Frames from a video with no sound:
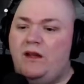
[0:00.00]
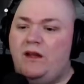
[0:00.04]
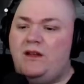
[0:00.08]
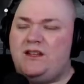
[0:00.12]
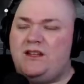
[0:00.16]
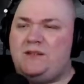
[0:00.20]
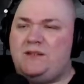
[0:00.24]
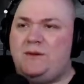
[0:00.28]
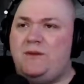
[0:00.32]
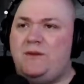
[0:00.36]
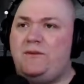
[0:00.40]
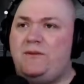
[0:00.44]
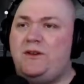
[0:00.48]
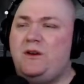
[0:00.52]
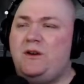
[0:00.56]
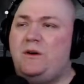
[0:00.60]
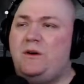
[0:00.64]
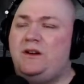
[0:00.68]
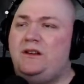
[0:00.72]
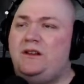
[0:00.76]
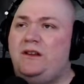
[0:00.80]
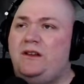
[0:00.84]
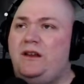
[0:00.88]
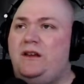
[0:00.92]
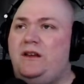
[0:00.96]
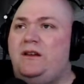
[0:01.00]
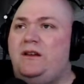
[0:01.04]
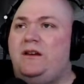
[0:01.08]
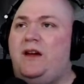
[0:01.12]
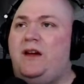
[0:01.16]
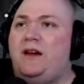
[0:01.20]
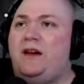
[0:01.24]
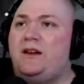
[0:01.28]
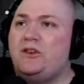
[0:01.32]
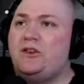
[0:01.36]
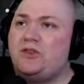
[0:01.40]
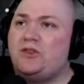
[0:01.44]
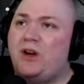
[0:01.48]
Spiffy, you want a link? I
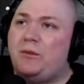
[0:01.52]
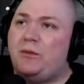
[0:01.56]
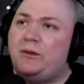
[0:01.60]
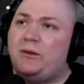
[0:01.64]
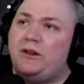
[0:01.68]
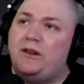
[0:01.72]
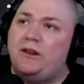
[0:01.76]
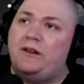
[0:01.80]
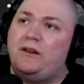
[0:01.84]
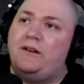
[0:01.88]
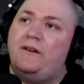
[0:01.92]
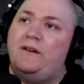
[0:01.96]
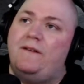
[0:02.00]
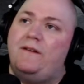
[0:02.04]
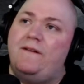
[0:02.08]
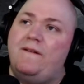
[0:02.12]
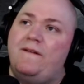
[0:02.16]
can drop a link.